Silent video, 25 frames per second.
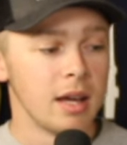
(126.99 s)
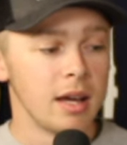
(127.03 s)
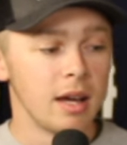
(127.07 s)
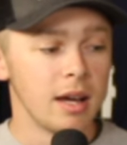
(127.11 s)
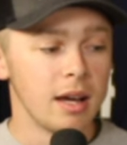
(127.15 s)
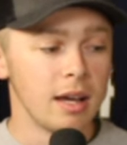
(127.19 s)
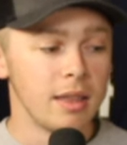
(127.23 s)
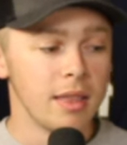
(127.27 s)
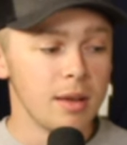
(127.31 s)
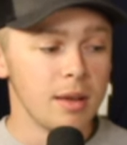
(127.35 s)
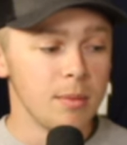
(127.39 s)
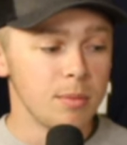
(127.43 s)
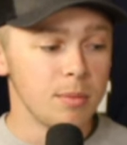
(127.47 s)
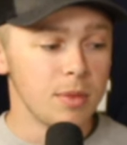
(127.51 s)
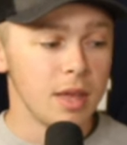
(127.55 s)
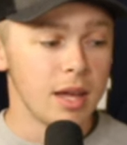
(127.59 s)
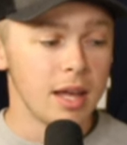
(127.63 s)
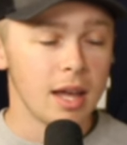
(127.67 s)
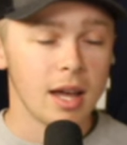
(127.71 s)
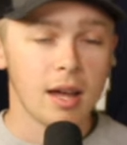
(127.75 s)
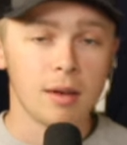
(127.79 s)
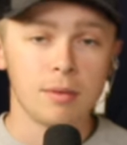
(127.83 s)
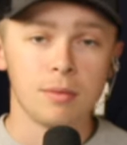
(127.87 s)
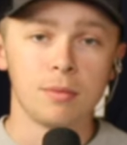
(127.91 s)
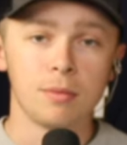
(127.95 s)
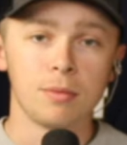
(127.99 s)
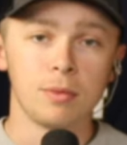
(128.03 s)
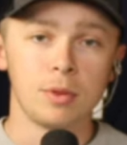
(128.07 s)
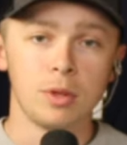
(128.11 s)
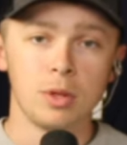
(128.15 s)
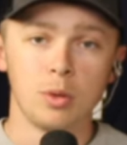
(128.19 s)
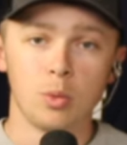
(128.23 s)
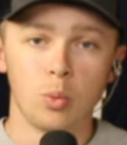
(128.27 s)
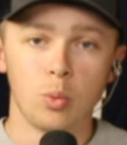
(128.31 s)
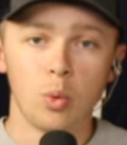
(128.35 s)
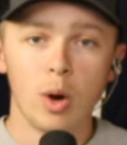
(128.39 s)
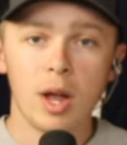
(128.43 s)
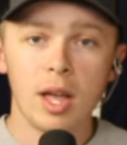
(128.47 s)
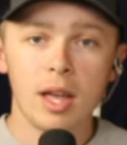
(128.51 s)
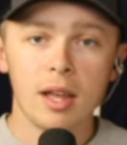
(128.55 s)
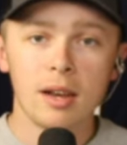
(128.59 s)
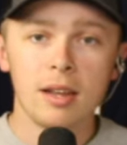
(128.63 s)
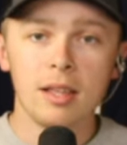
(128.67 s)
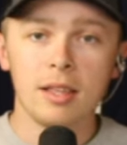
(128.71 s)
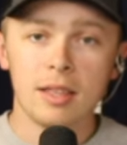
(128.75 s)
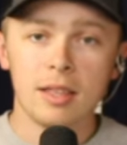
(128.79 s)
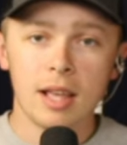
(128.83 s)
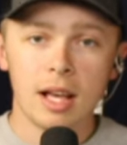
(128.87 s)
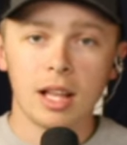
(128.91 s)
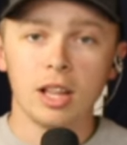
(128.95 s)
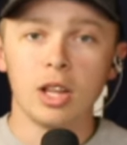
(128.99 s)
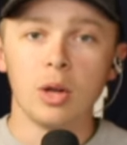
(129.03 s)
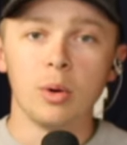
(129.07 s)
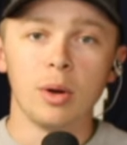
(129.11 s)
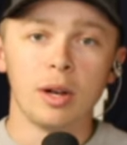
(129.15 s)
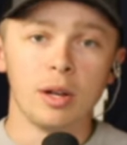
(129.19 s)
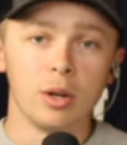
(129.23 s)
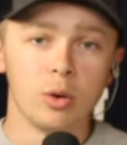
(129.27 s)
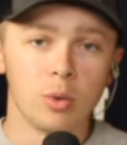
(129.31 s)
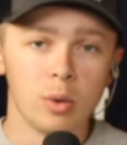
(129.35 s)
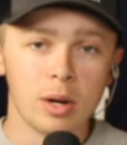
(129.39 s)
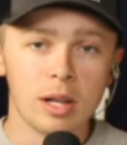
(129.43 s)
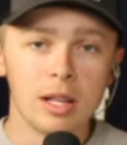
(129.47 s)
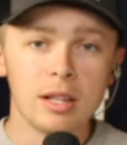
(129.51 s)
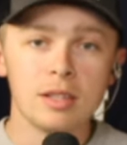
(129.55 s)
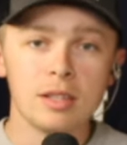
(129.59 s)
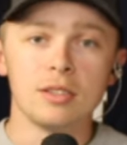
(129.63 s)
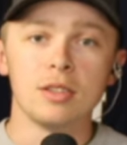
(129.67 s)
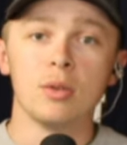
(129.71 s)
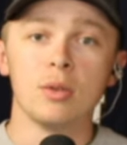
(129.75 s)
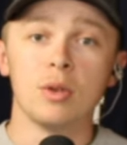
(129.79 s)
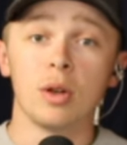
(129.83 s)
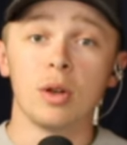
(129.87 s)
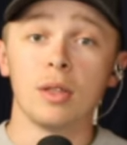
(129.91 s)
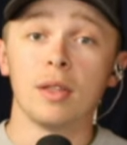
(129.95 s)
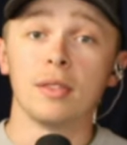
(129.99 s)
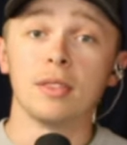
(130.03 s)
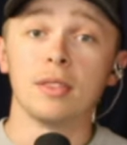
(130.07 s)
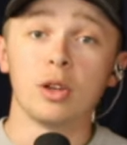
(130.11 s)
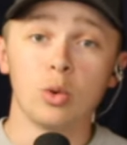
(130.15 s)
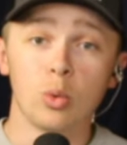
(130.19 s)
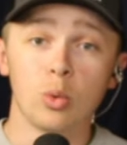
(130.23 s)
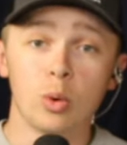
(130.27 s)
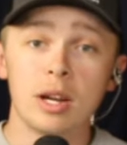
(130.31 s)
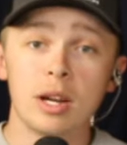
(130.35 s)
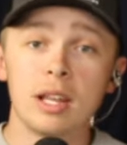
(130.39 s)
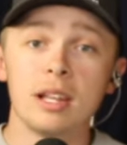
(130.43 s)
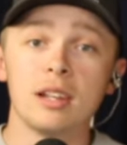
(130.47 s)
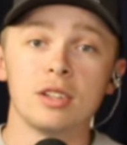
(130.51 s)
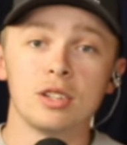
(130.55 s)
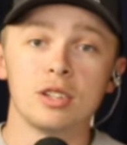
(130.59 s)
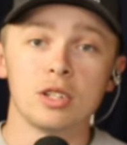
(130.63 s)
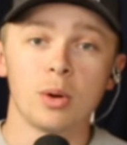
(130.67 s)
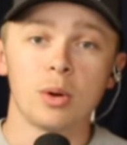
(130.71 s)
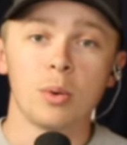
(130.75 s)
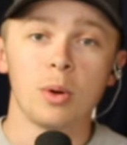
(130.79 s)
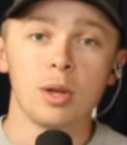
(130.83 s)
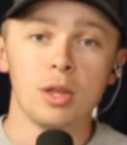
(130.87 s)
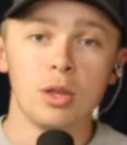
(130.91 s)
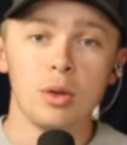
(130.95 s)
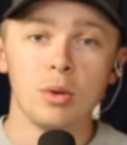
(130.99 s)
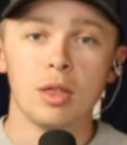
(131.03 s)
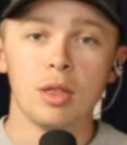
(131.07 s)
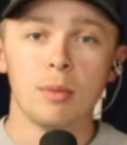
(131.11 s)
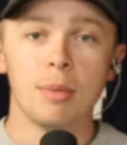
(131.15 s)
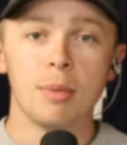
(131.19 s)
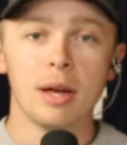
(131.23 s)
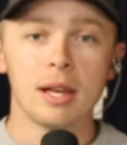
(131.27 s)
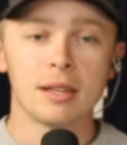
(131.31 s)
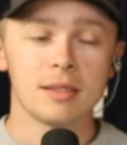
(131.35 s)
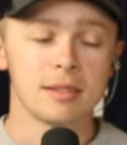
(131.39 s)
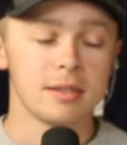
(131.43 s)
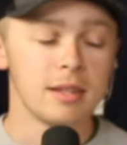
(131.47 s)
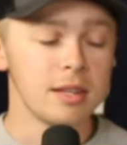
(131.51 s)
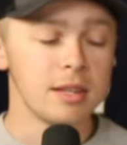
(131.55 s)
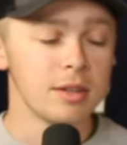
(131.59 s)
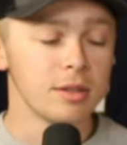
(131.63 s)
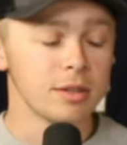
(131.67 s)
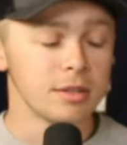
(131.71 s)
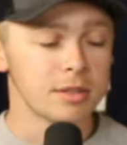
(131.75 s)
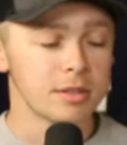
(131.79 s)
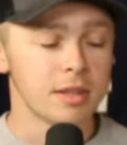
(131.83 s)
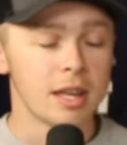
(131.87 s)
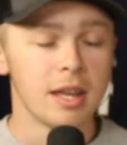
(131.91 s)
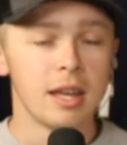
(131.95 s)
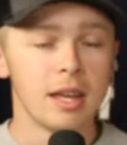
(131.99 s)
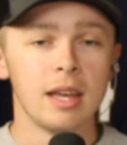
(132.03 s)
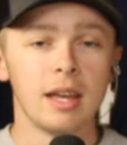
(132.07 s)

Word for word: They have red, yellow, and green, so you know that the green is showing you the best deals.